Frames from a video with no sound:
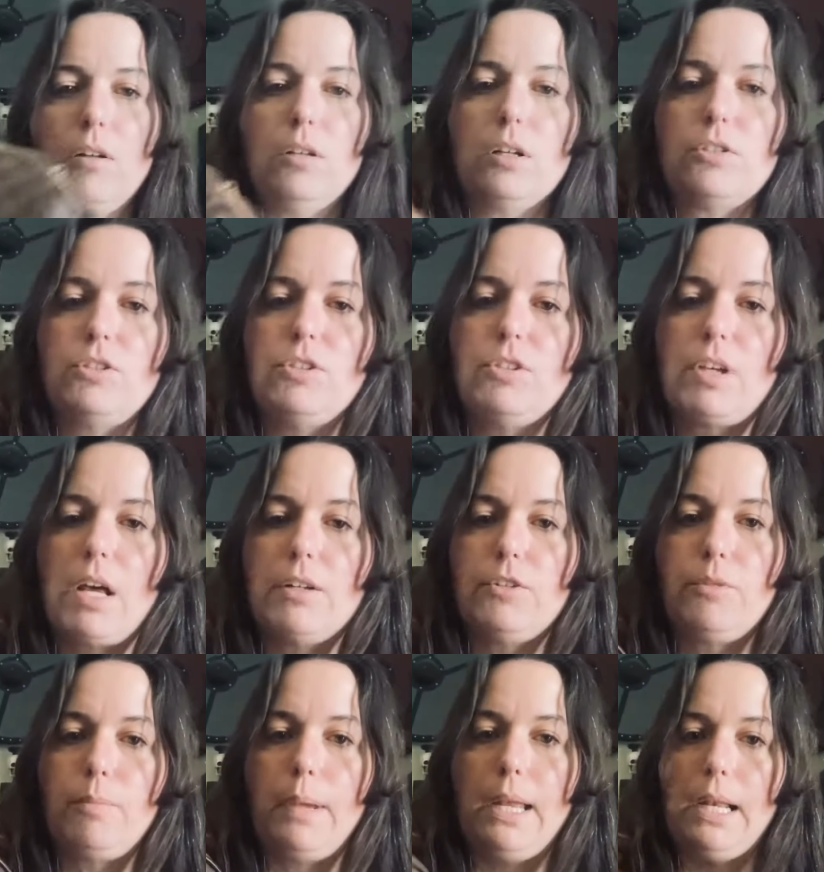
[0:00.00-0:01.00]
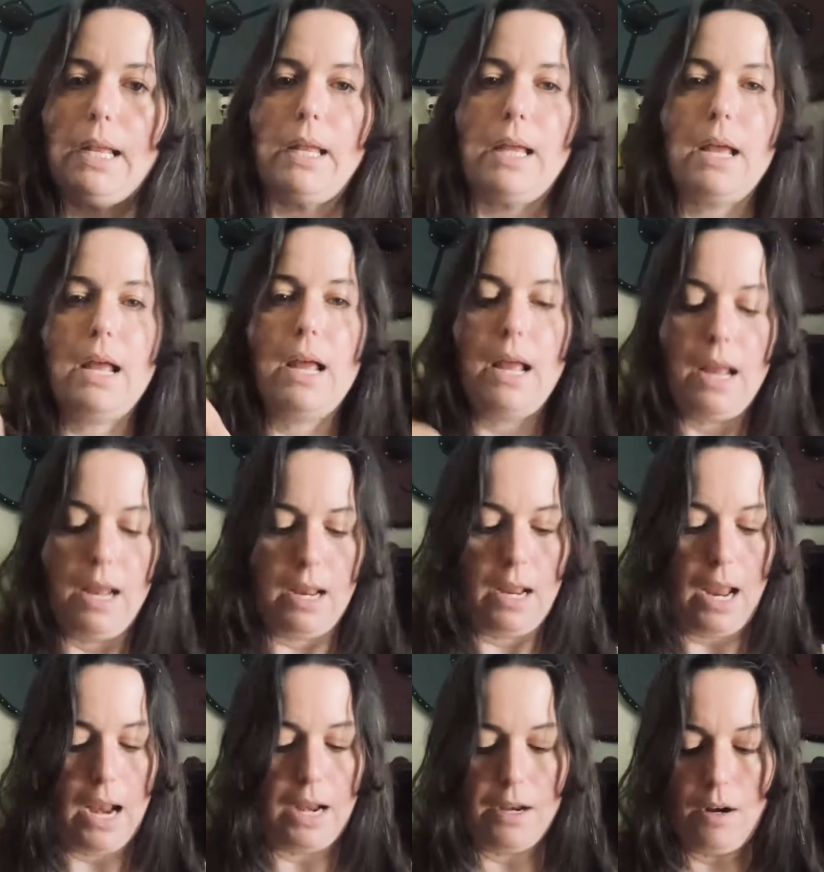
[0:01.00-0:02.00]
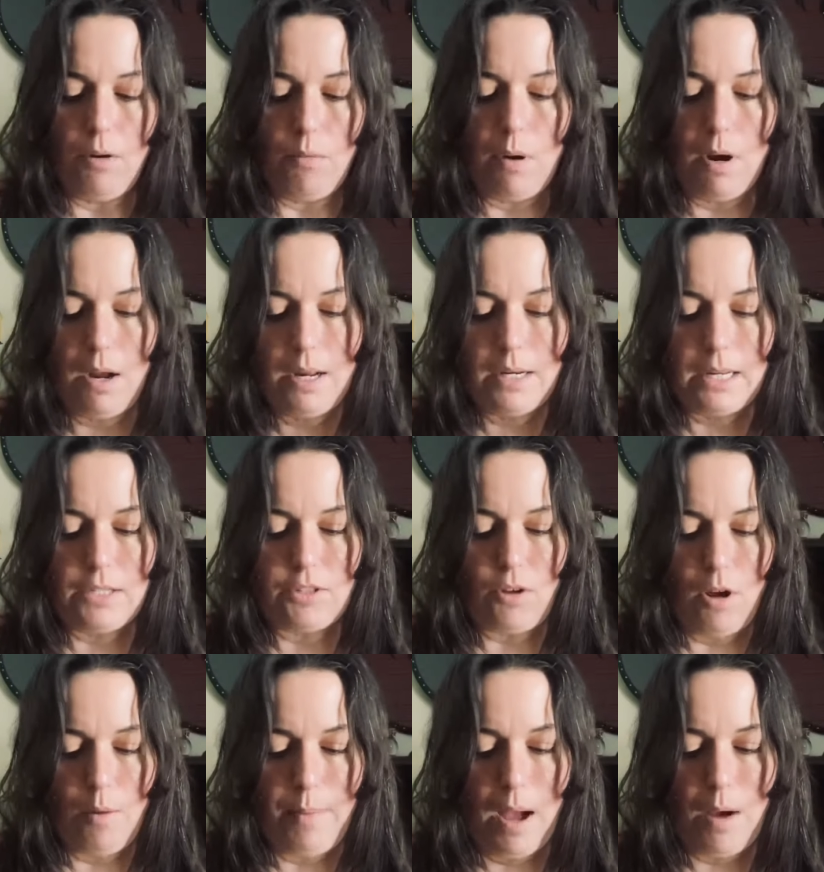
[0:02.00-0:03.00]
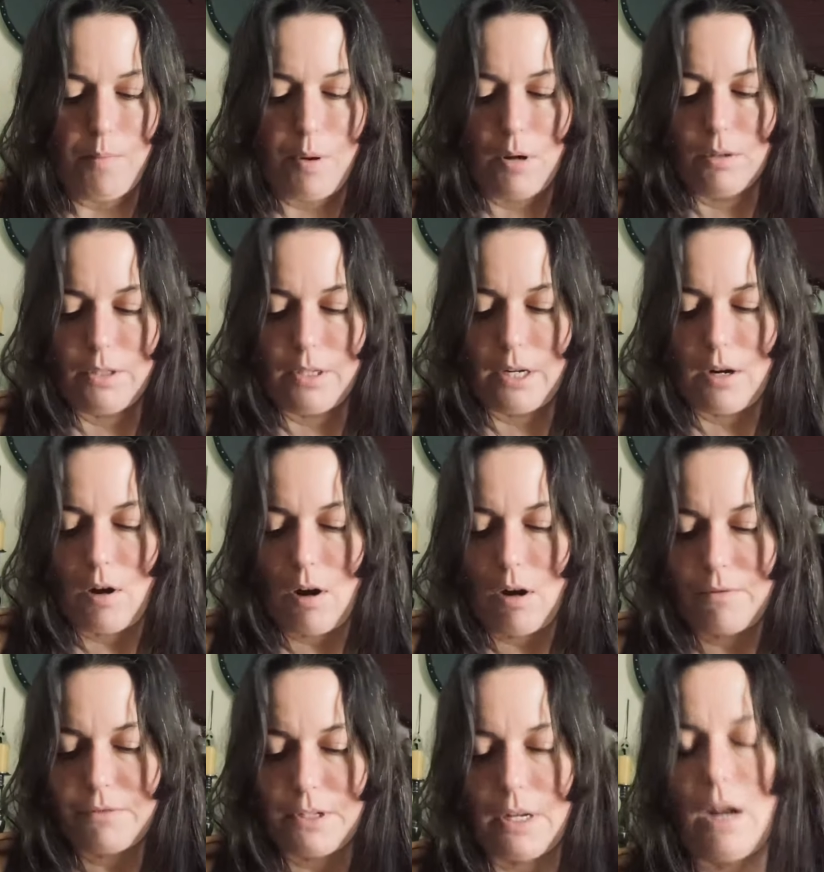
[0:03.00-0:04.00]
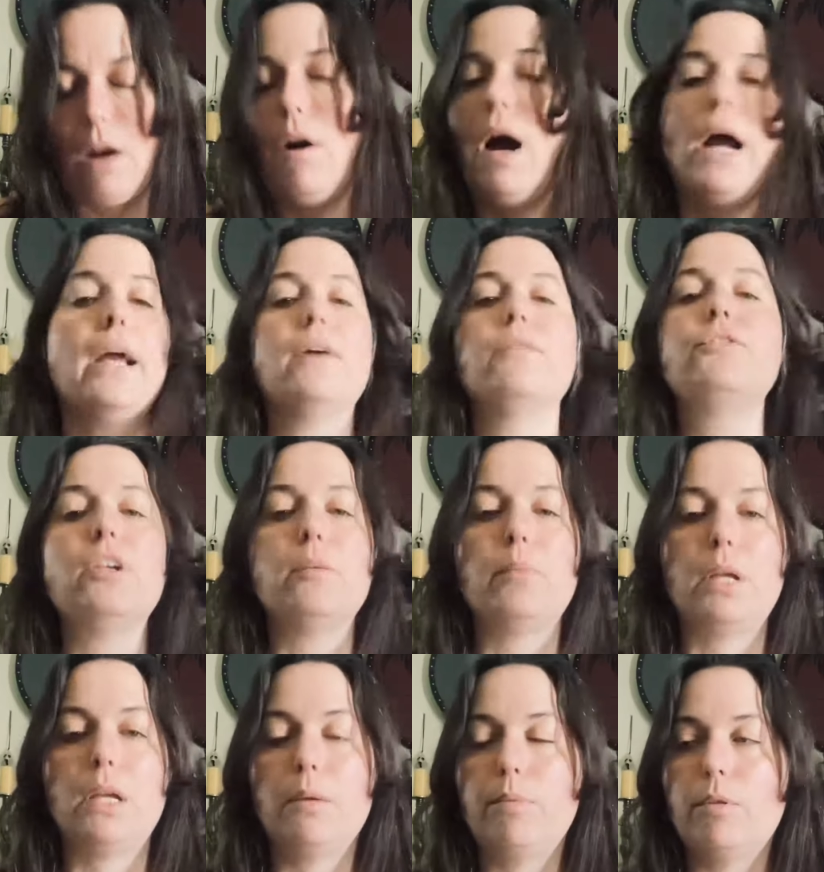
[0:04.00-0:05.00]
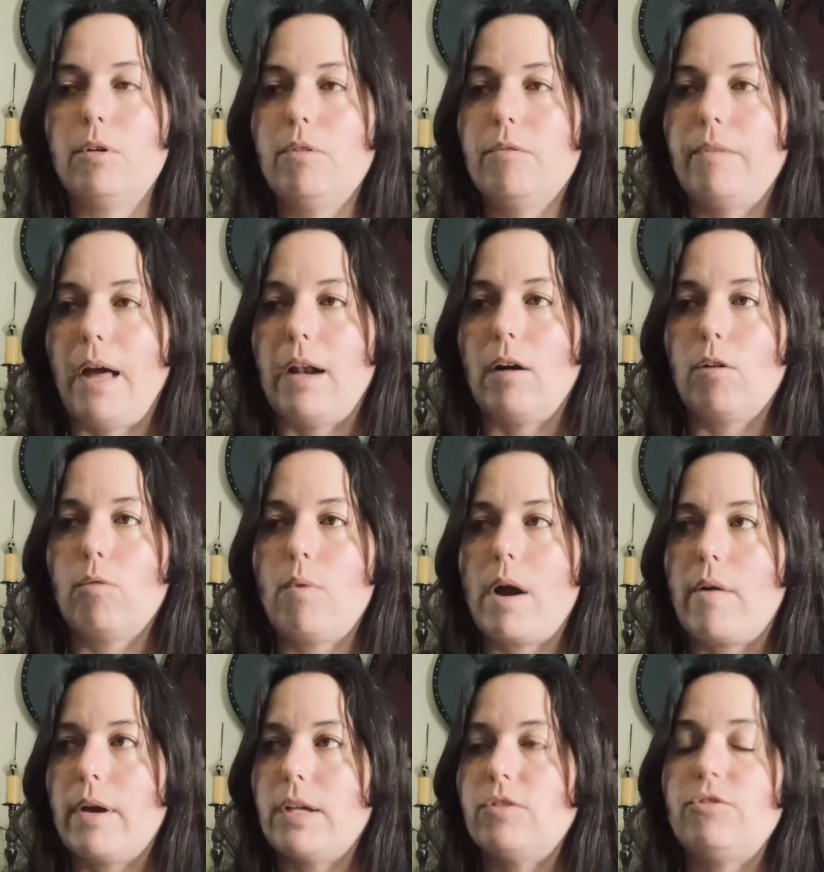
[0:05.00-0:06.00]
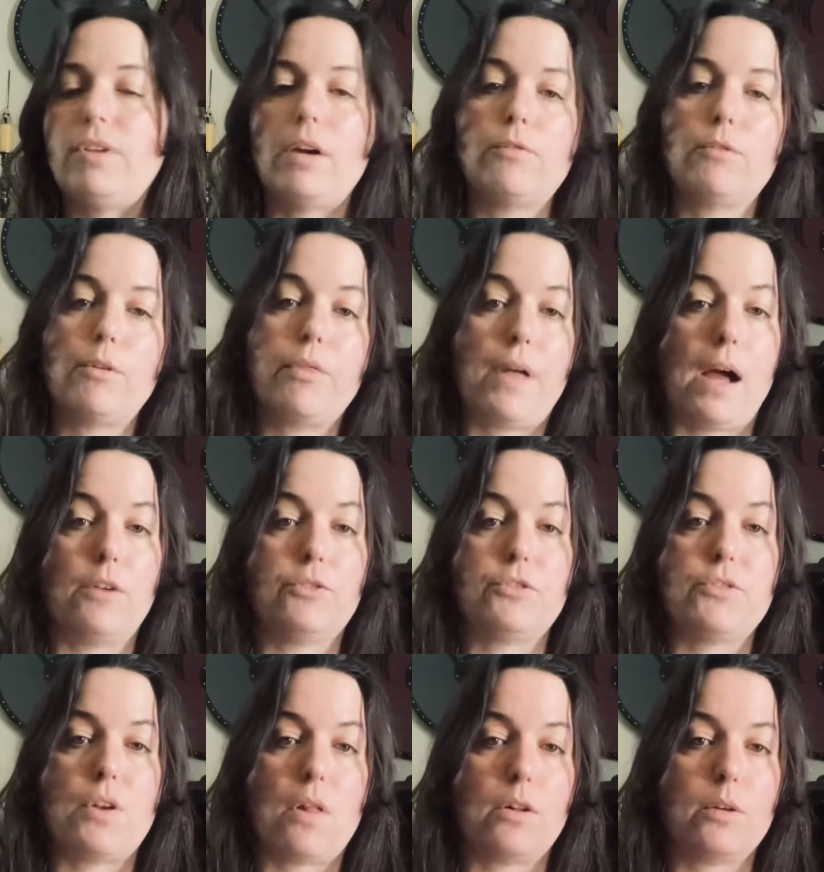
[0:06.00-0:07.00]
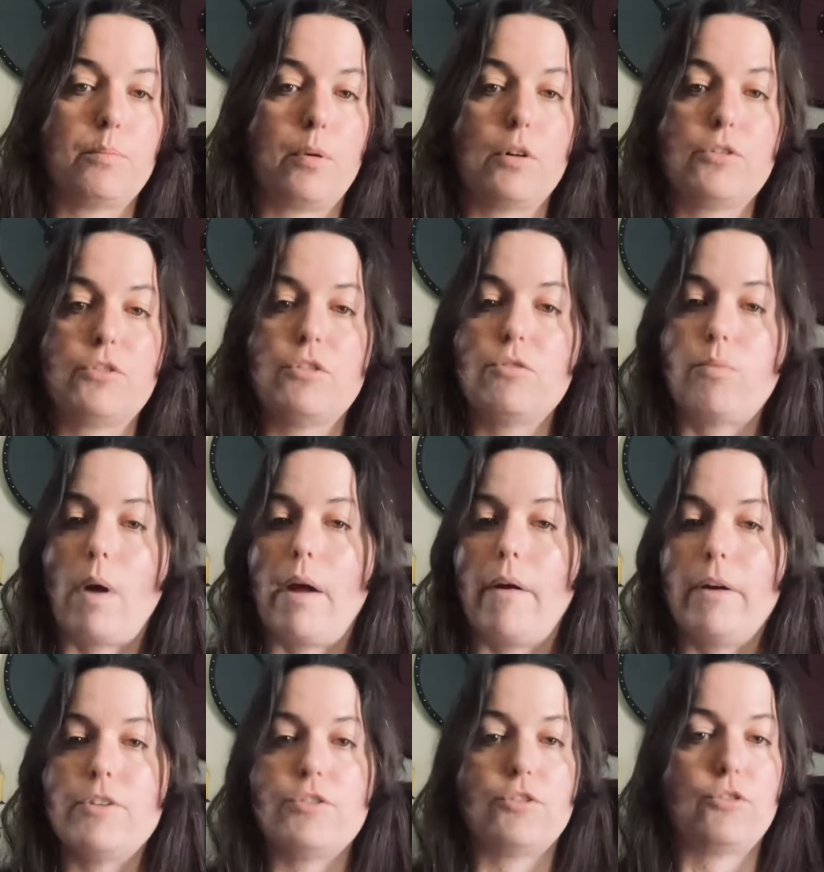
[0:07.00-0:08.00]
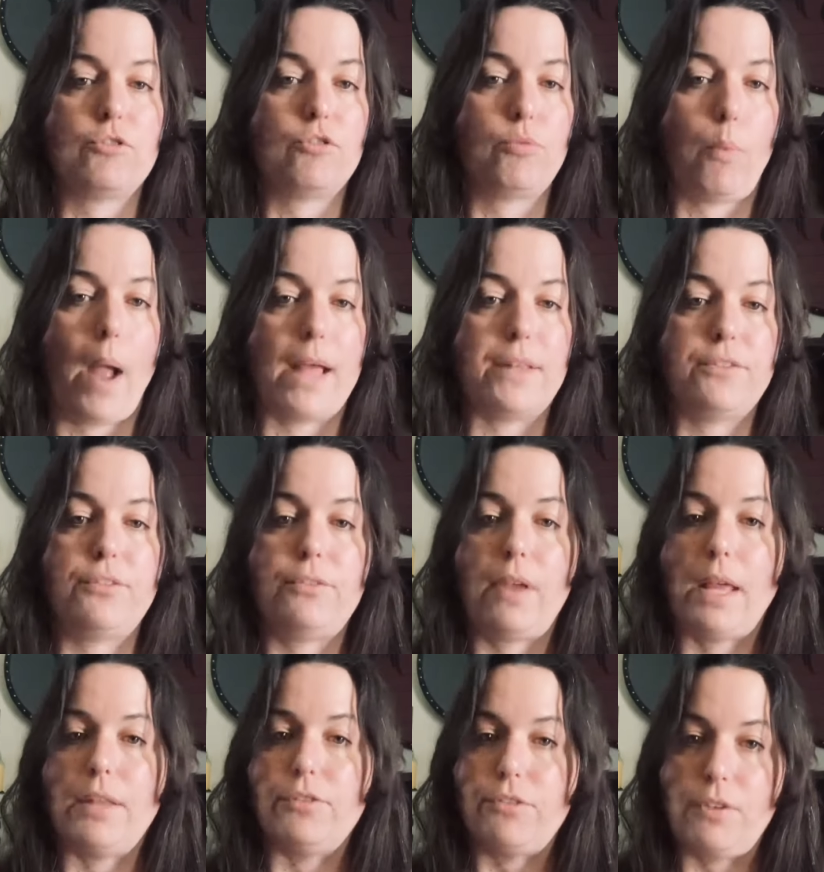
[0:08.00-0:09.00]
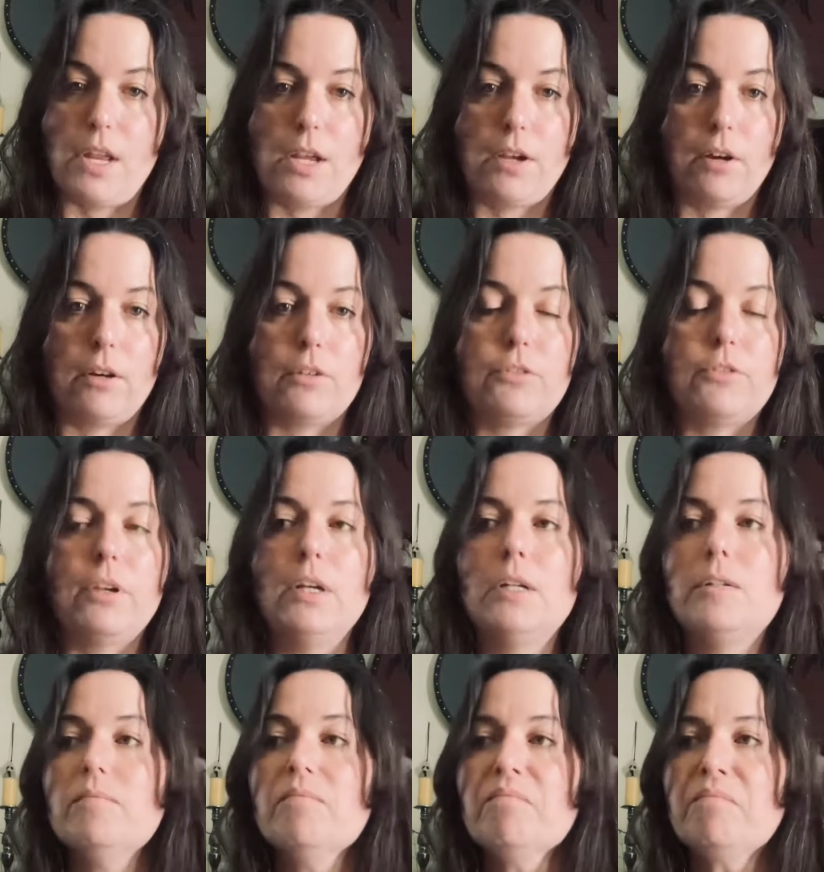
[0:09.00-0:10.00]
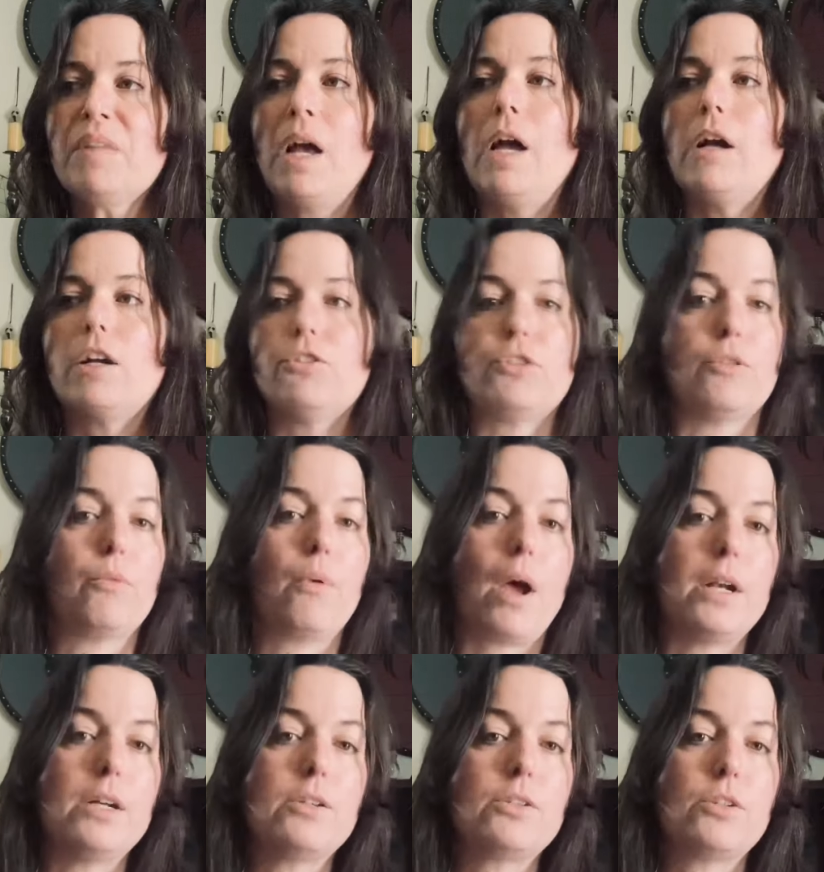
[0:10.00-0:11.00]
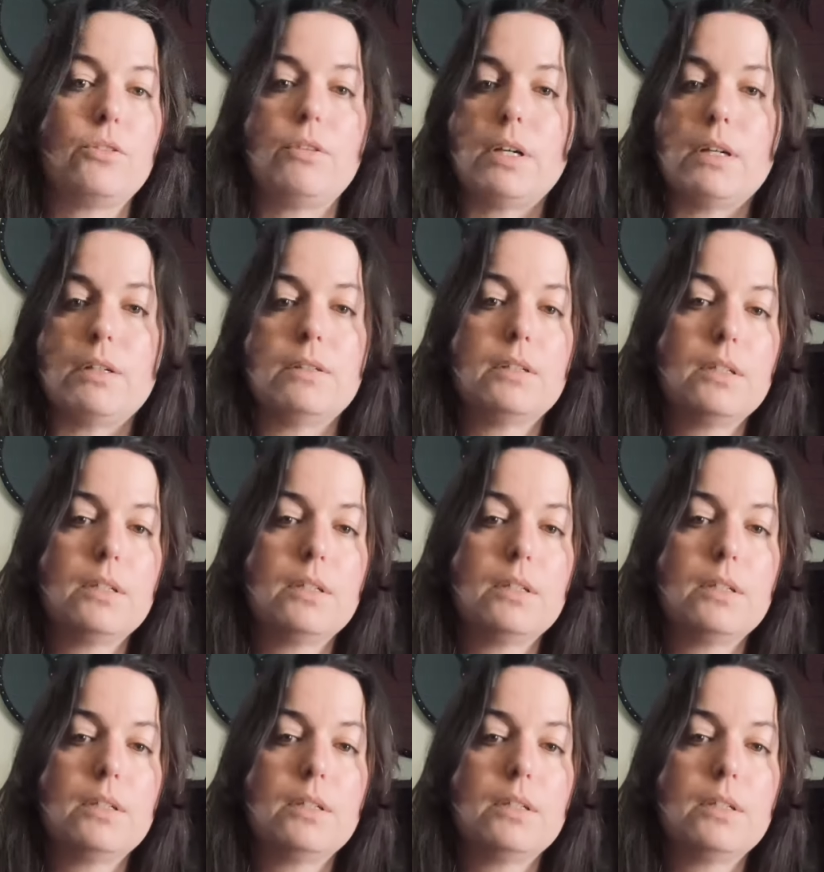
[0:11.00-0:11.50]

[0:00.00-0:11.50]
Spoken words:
look, she's got a Speedy. And you know what? It's all about pulling it off. You know, I have seen people that are wearing several $1,000 purses wearing just sweats and sneakers because they're running to the,